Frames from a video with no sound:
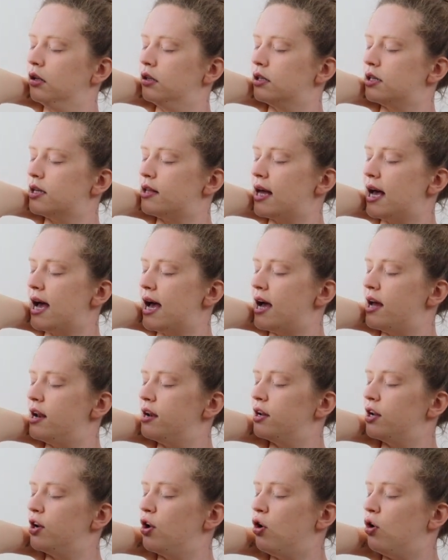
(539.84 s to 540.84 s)
to the
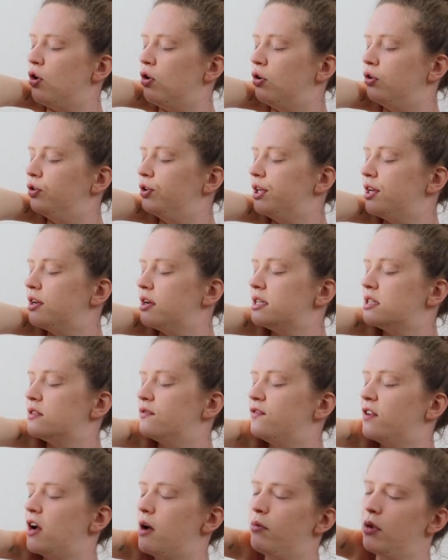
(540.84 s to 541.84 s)
hand and hold it nice
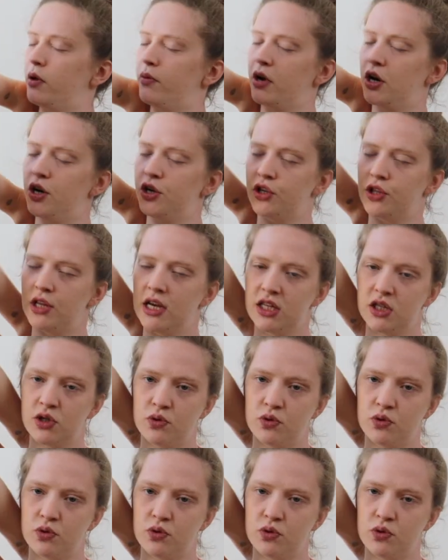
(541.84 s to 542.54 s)
and firmly. We're going to do that